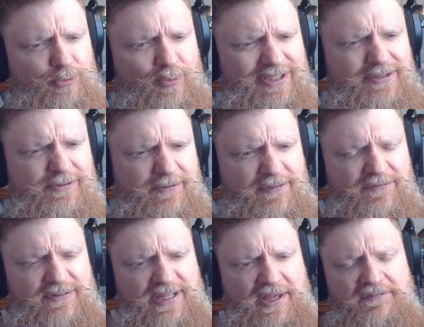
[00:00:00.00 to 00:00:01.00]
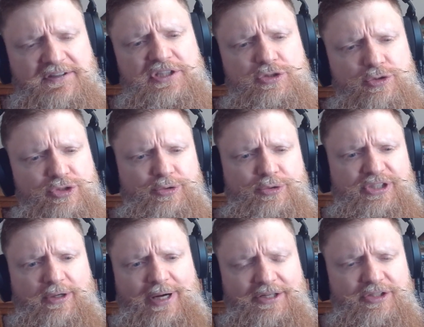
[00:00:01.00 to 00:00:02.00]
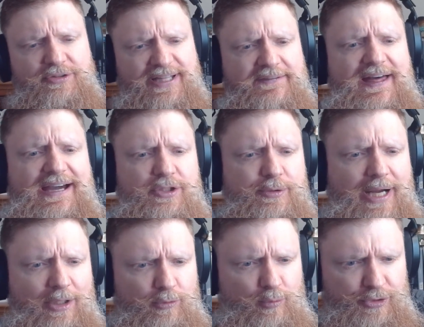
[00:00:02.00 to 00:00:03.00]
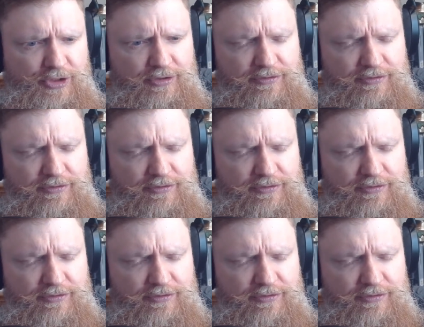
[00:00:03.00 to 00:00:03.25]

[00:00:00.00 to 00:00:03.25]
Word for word: What are the things you do you know how do you lay that groundwork